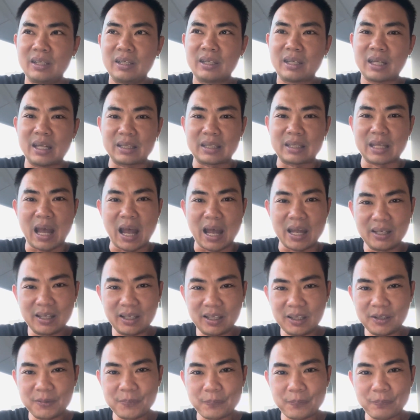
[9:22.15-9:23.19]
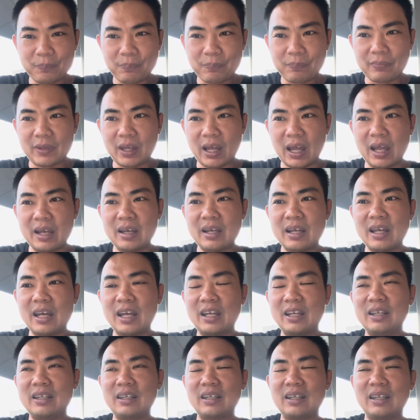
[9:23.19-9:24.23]
gets higher. And
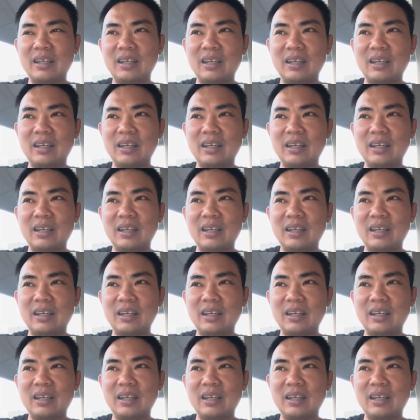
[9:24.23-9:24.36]
then